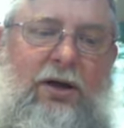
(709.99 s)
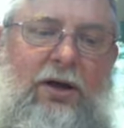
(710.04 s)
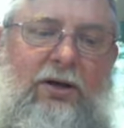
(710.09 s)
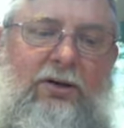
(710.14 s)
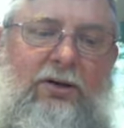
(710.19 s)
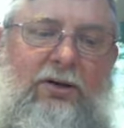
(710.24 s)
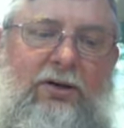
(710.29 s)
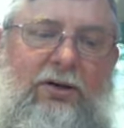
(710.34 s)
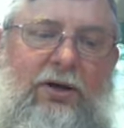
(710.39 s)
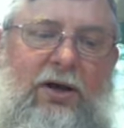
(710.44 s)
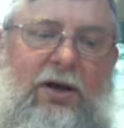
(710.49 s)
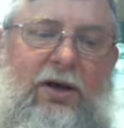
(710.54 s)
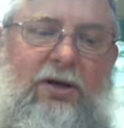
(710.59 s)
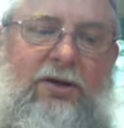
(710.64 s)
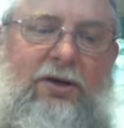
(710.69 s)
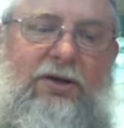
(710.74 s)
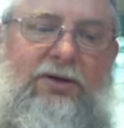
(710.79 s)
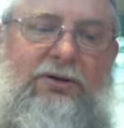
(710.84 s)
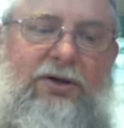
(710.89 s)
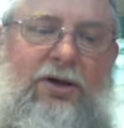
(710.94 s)
and they
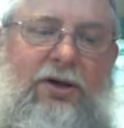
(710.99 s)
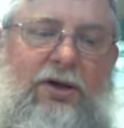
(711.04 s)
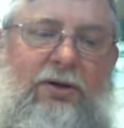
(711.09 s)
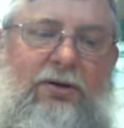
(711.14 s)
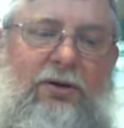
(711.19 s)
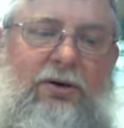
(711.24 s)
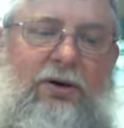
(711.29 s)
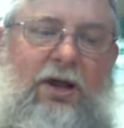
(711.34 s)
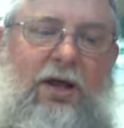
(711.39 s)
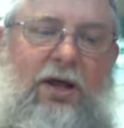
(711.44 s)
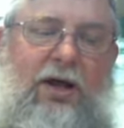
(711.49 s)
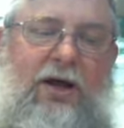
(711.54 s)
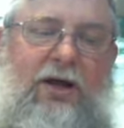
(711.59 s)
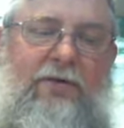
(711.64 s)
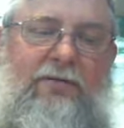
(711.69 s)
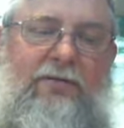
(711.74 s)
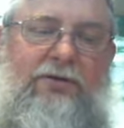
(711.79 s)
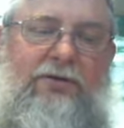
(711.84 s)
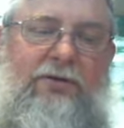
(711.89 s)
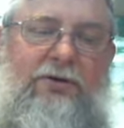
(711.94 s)
that seek their
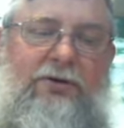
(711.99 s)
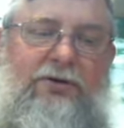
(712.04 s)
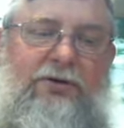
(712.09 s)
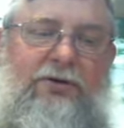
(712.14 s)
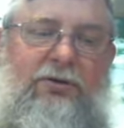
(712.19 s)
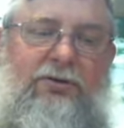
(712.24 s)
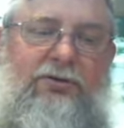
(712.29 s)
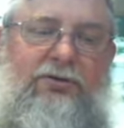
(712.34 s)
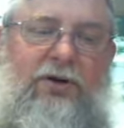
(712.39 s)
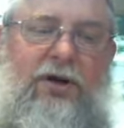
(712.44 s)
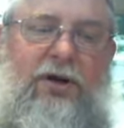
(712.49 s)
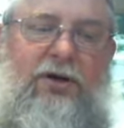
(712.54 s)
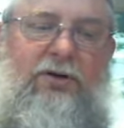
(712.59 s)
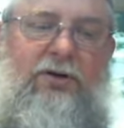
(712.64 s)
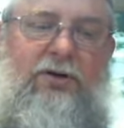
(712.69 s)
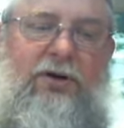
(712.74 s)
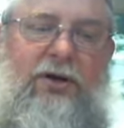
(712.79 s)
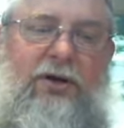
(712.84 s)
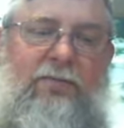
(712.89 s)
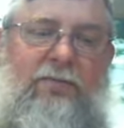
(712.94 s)
lives shall
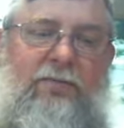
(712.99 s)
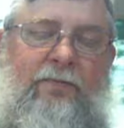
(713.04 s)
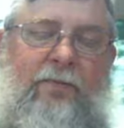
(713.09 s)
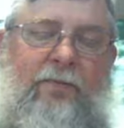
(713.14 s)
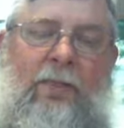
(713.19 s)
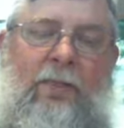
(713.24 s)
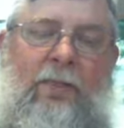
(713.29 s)
straighten them.